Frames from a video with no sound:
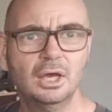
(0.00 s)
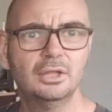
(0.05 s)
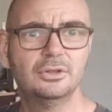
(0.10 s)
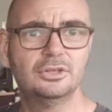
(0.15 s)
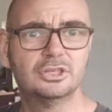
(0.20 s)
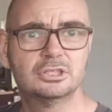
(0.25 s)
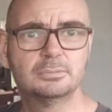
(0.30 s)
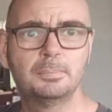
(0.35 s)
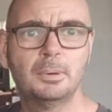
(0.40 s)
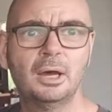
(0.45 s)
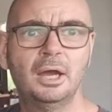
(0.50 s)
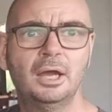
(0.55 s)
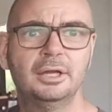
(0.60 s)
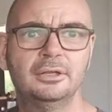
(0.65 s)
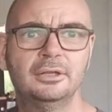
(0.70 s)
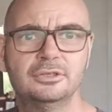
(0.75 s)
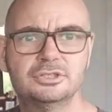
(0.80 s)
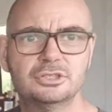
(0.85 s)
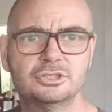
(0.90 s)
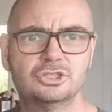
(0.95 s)
the spine
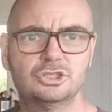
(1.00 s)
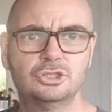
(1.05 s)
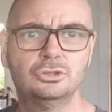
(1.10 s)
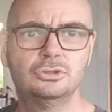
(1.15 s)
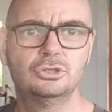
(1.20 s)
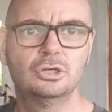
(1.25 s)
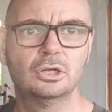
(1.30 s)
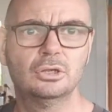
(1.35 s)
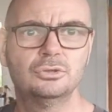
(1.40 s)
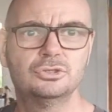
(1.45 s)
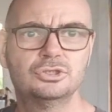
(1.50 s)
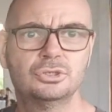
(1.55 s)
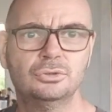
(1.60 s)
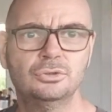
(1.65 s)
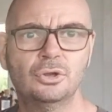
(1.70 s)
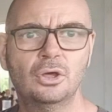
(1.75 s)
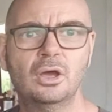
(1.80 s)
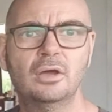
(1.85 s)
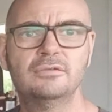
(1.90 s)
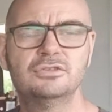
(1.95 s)
and it's too close to
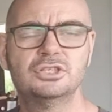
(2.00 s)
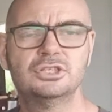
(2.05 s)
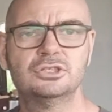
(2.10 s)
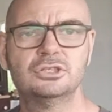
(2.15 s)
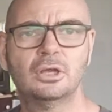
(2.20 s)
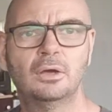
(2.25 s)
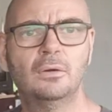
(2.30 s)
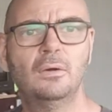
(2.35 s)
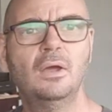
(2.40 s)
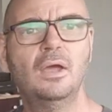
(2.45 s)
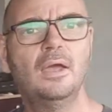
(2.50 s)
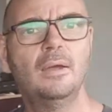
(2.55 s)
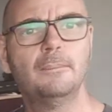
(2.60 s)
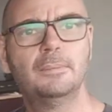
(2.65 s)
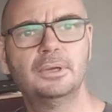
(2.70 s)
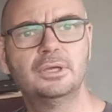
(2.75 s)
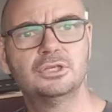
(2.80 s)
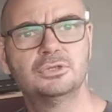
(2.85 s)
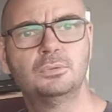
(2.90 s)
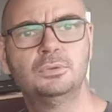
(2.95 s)
nerves or so,
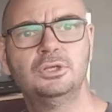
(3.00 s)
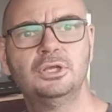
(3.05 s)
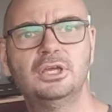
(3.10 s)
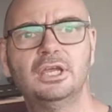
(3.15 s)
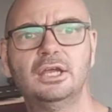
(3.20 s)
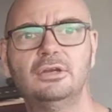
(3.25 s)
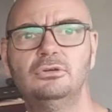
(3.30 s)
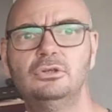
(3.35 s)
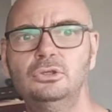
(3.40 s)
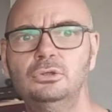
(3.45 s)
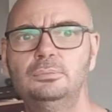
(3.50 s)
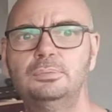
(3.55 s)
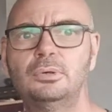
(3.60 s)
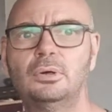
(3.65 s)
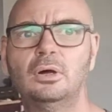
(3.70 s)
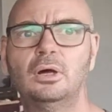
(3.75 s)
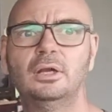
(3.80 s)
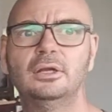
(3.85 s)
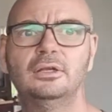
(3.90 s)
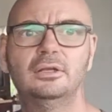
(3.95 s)
because when you get
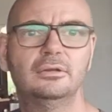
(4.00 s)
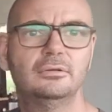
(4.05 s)
Lupron,